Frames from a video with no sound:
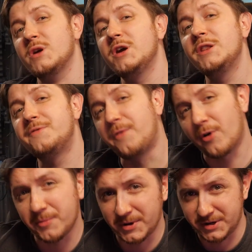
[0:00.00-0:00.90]

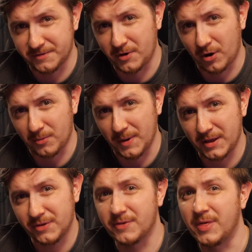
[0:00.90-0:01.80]
Informative
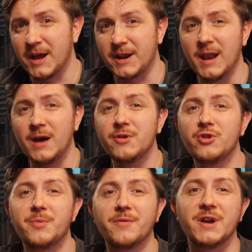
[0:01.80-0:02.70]
comments that allow you
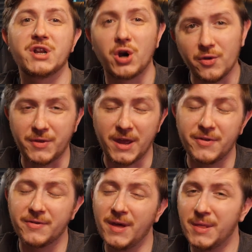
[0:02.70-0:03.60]
to provide
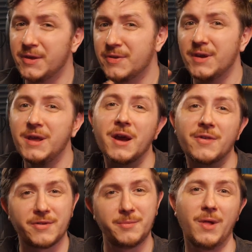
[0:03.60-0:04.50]
context that is
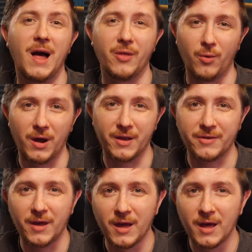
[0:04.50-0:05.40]
inaccessible
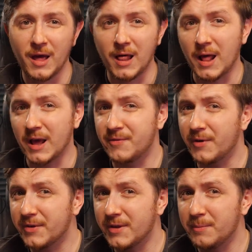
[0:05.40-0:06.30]
otherwise, like
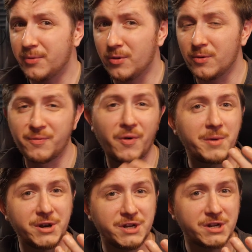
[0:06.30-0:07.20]
for example
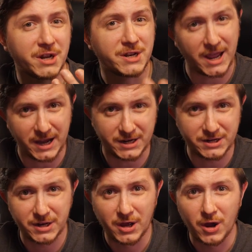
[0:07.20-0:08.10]
formatted
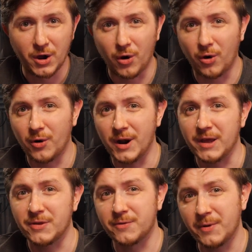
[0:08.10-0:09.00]
date or
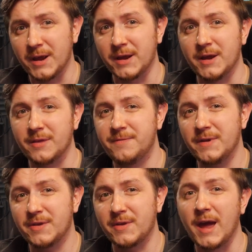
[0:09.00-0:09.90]
a string that
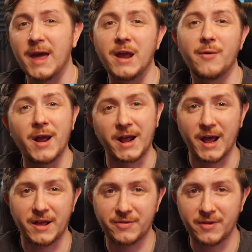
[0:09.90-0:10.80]
fixes a
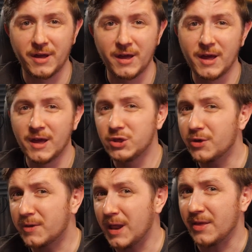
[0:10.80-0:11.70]
regex.
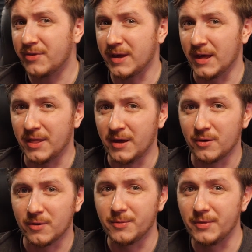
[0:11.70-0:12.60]
Just glancing at
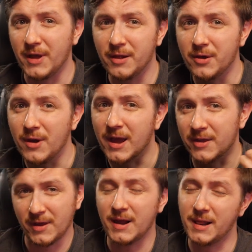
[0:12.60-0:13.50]
those will tell you
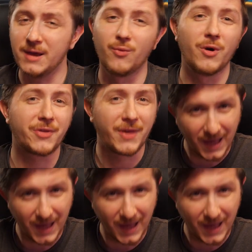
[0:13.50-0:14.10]
exactly what's